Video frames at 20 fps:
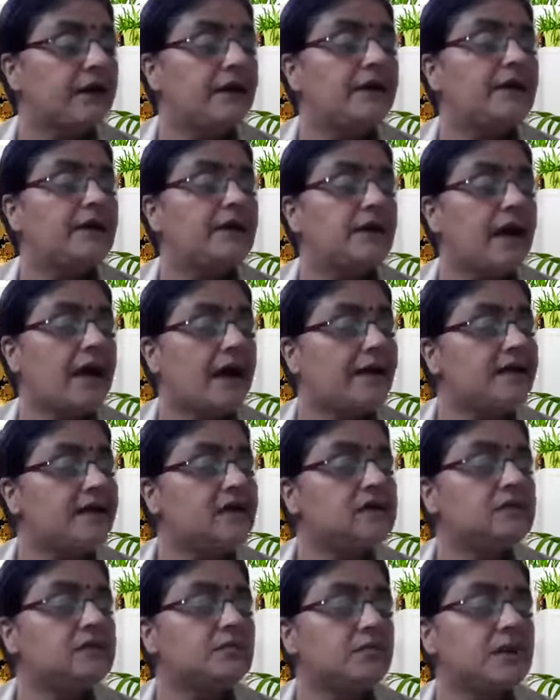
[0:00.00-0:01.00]
It
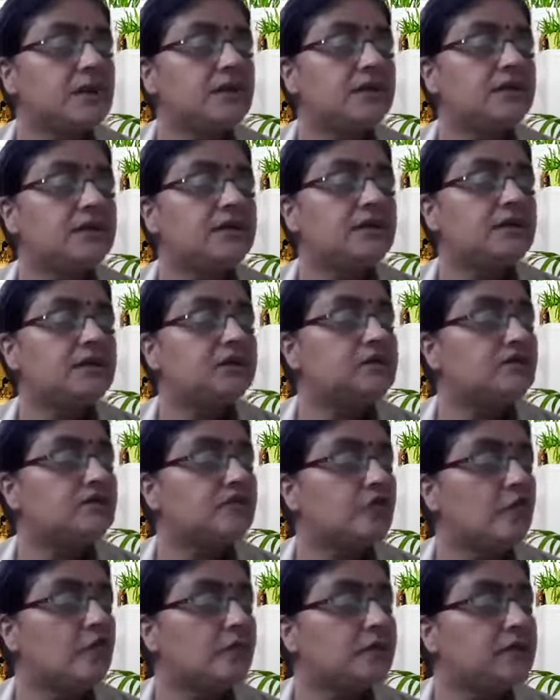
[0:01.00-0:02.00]
carries materials
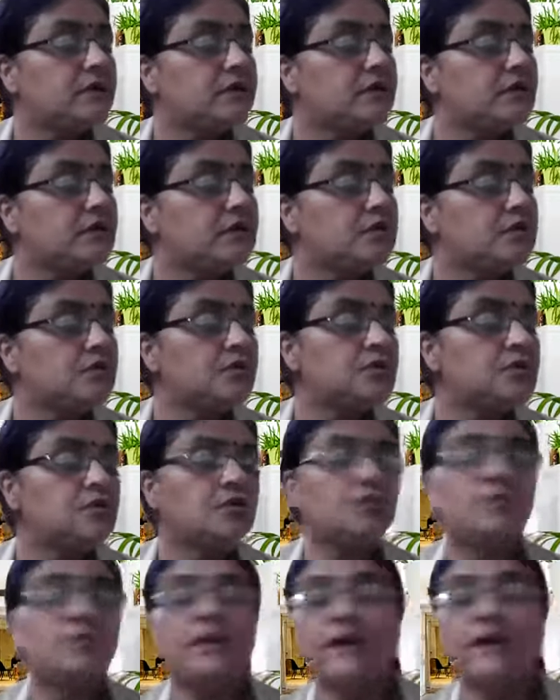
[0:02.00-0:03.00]
from tissues
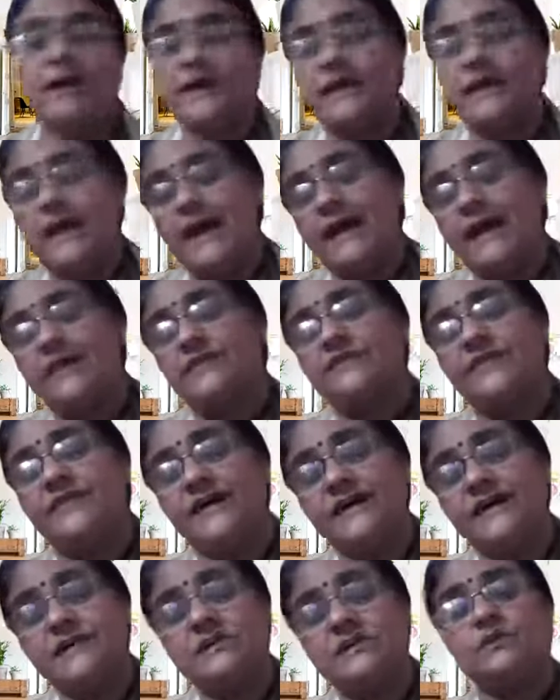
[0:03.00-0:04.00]
to blood and
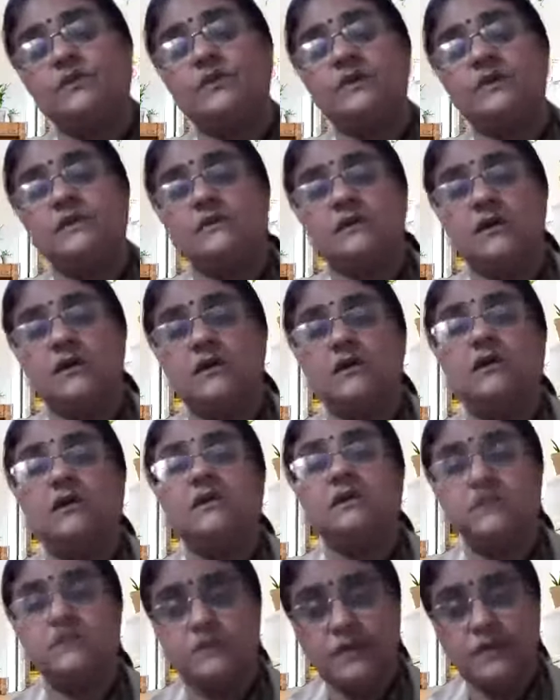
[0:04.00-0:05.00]
vice versa.
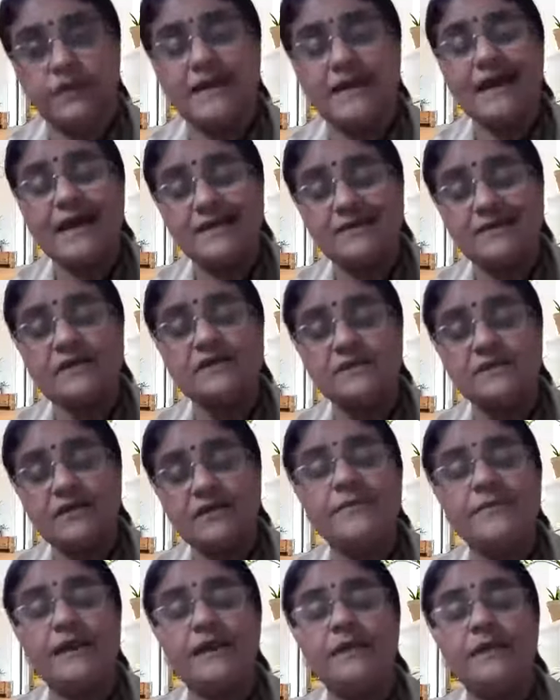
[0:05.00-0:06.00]
So acts as a
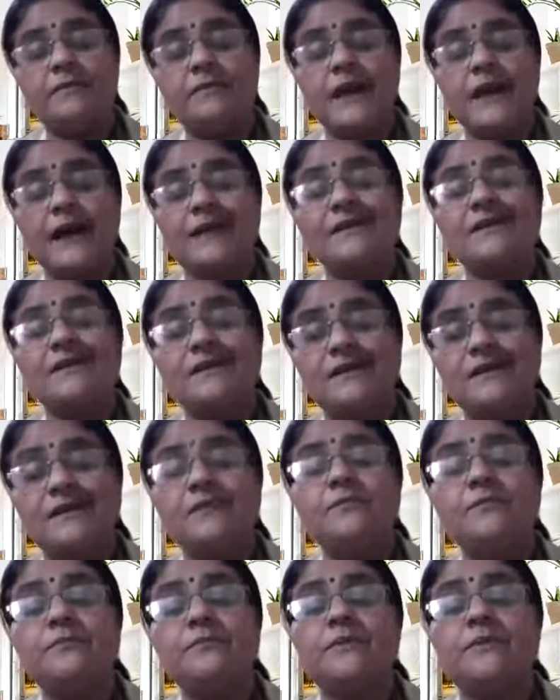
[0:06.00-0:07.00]
middleman.
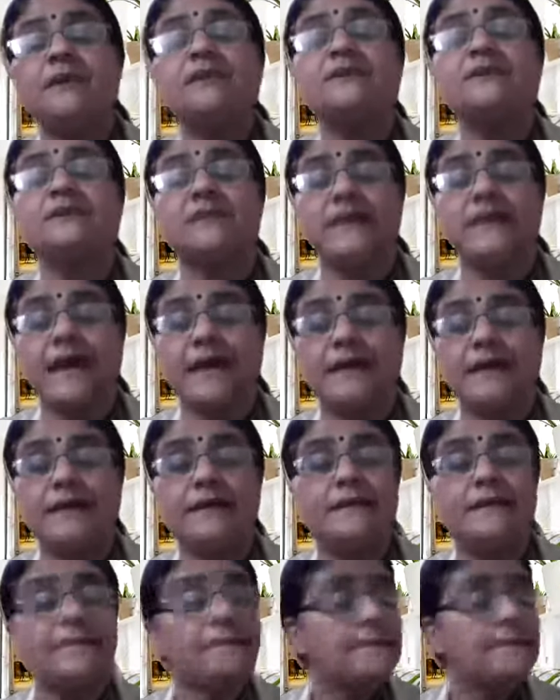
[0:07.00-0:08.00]
Lymph is
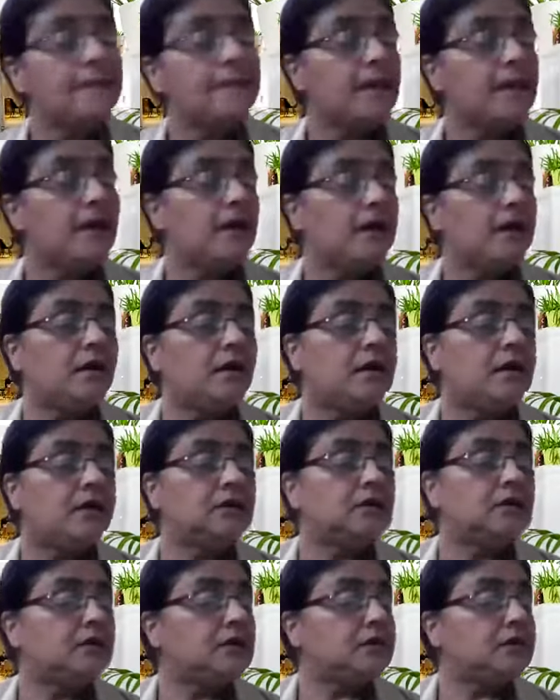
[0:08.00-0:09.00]
carrying
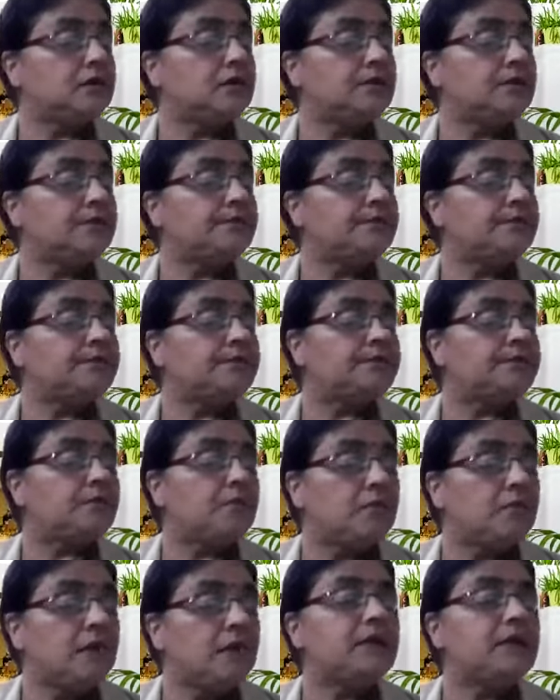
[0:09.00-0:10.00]
the
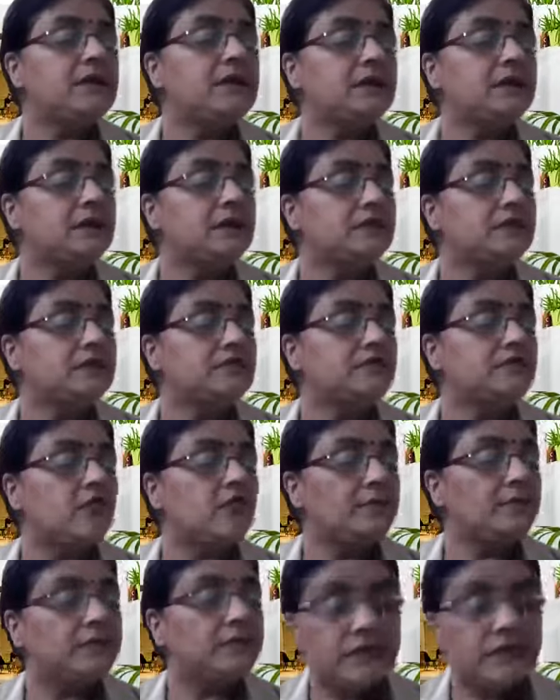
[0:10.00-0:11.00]
materials
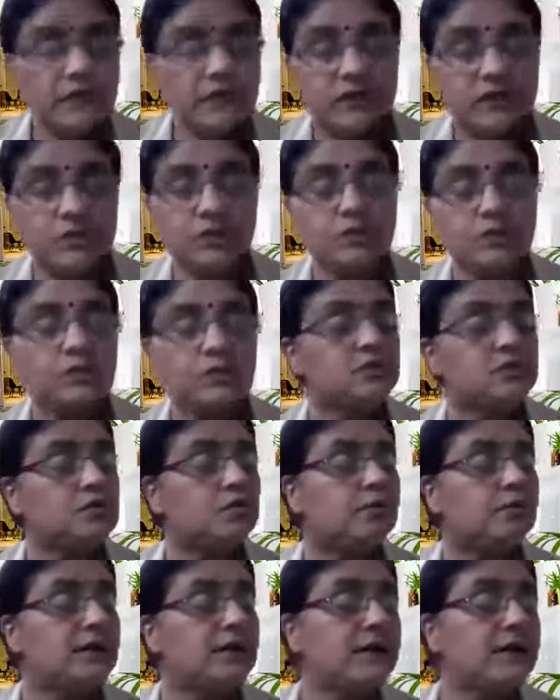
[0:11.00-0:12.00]
from tissues
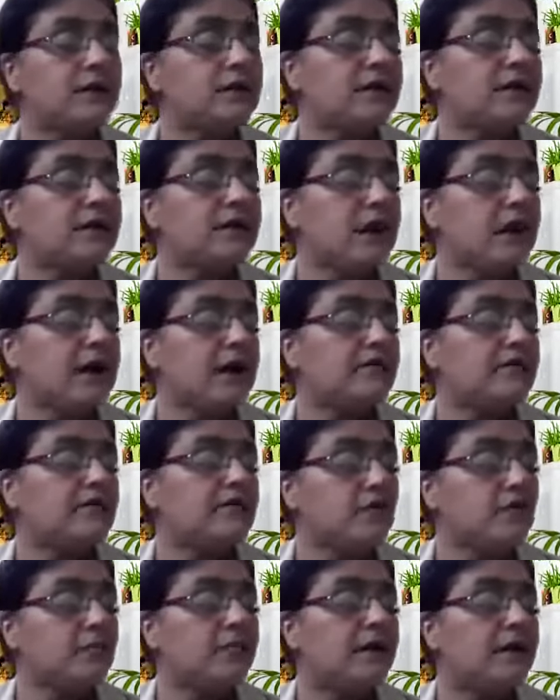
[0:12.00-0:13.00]
to blood and
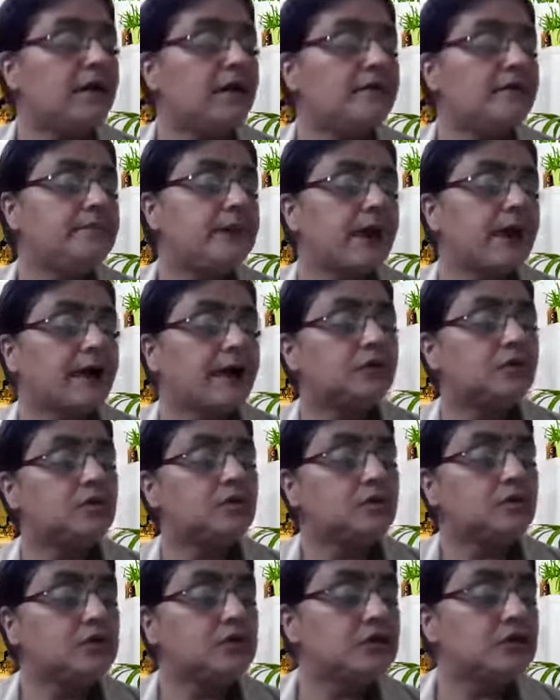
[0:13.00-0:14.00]
from blood back
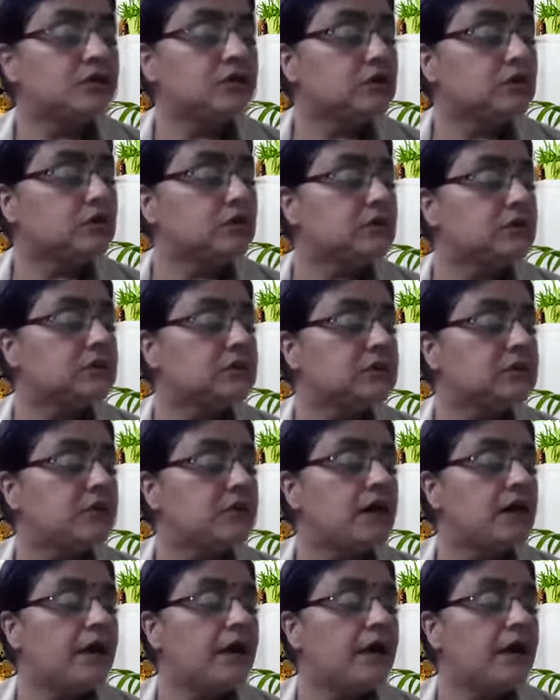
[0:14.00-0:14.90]
to tissues.